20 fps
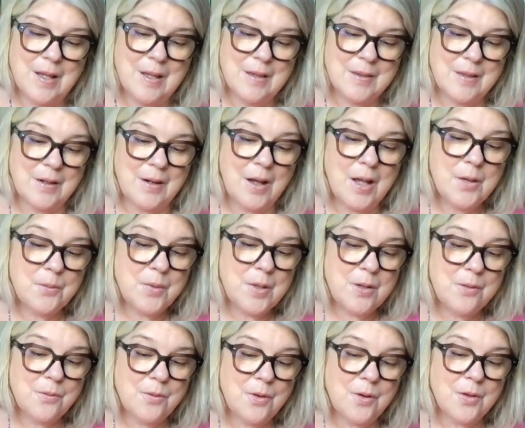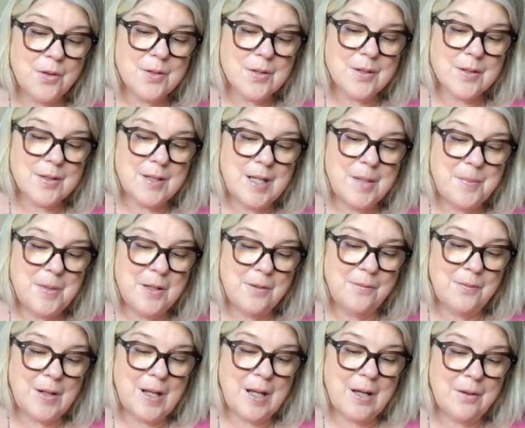The night wind rocks the sleeping
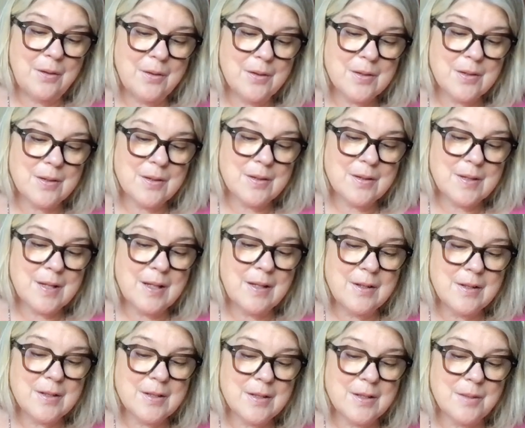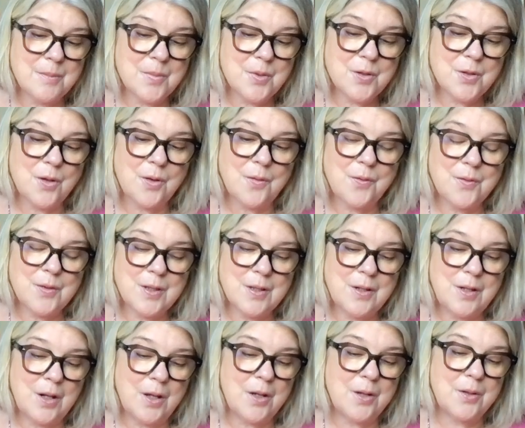flowers and sings to them soft and
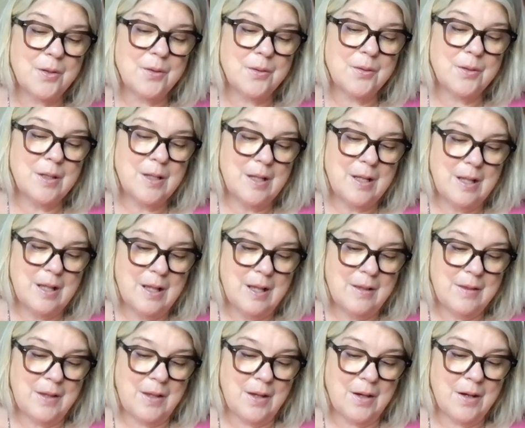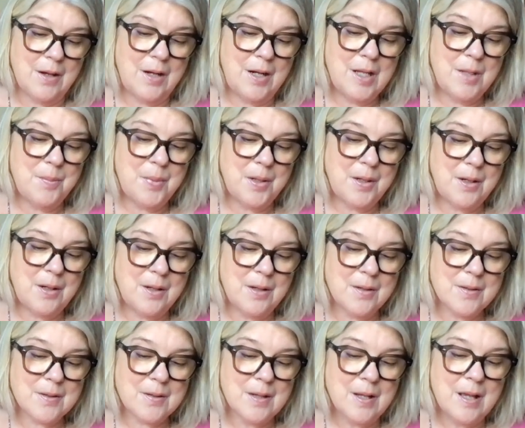low. The early
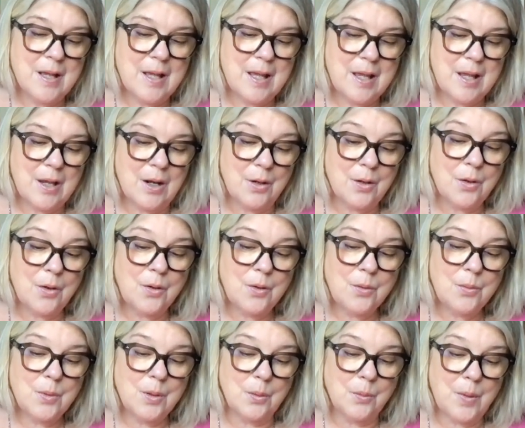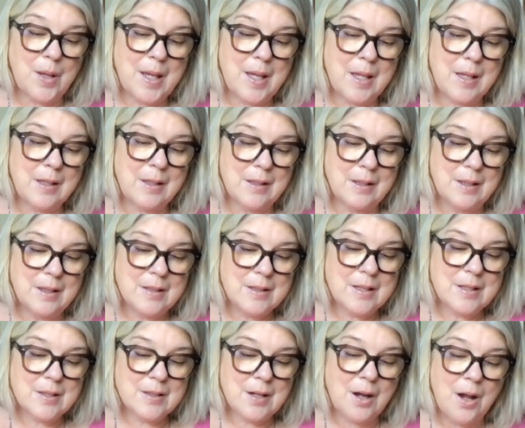birds ere long will wake,
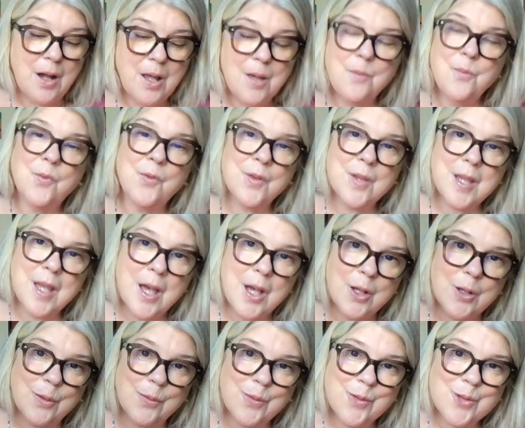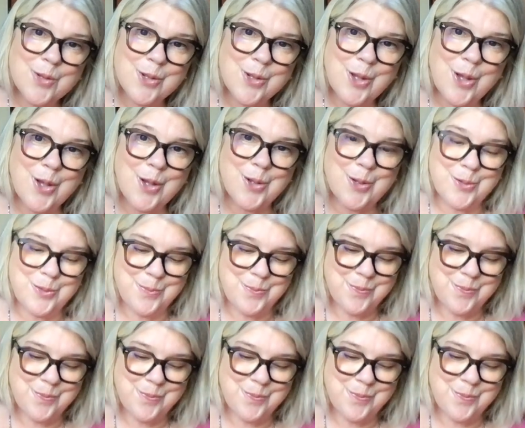'tis time for the elves to go.